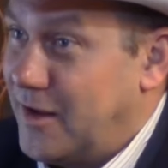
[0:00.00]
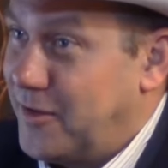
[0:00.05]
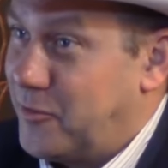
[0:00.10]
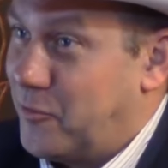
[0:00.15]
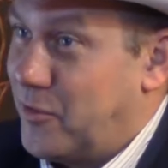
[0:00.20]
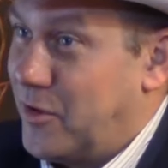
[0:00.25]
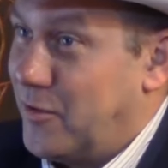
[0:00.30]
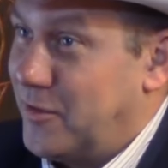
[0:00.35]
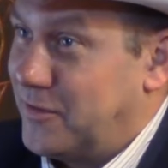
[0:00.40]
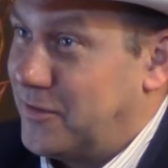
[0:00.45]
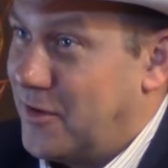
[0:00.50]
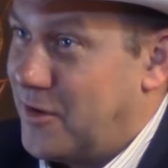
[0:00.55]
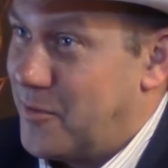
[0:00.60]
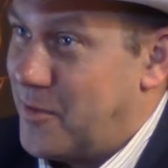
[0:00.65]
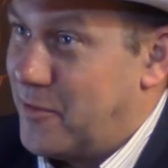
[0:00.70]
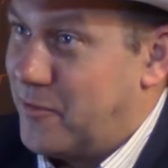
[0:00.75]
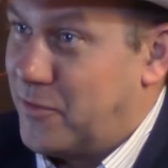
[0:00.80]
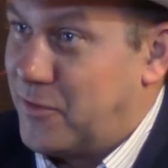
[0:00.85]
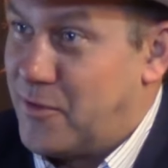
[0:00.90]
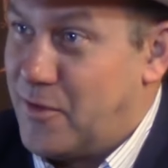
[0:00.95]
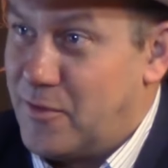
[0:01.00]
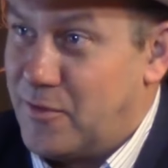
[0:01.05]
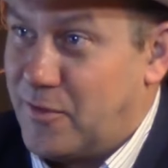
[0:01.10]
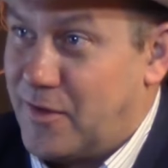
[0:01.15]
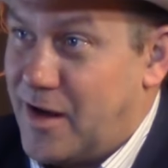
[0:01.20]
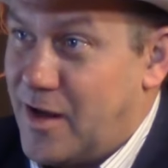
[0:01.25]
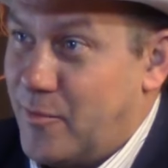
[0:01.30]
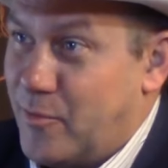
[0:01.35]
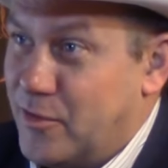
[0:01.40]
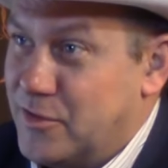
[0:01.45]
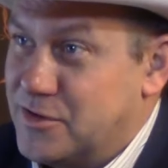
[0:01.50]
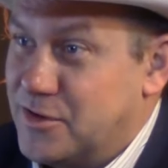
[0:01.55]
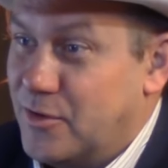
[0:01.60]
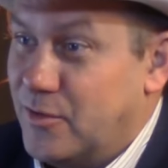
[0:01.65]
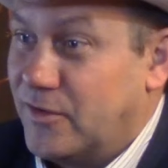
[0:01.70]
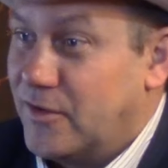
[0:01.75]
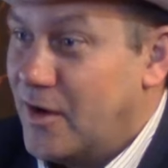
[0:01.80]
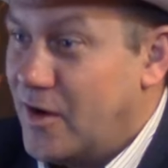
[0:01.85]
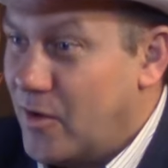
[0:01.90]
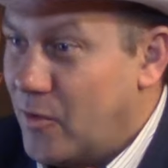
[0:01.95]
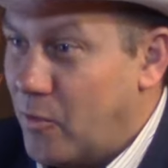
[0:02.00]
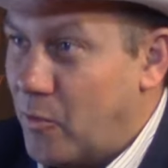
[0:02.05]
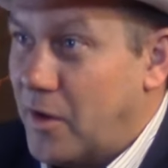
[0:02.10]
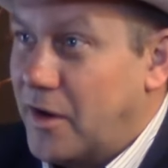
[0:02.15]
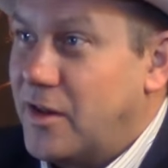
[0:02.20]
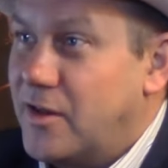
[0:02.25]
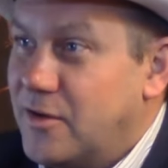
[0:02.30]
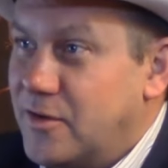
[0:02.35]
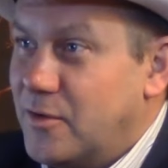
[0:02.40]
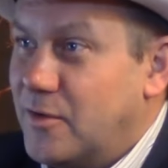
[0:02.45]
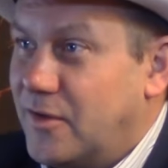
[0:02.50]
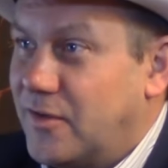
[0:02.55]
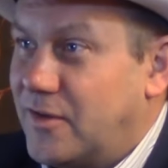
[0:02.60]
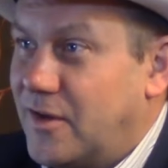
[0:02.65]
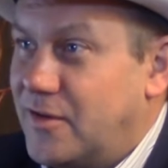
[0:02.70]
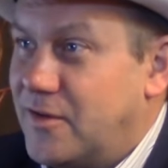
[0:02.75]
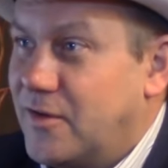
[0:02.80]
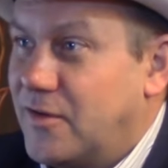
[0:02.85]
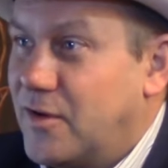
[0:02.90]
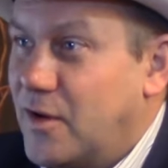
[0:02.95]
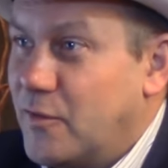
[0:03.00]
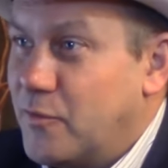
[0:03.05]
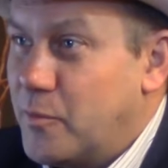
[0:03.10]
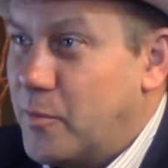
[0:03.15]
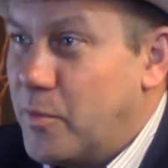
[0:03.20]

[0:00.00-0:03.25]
That's what we always talk about with the Cardinal Cowboy Show is what do you do to set yourself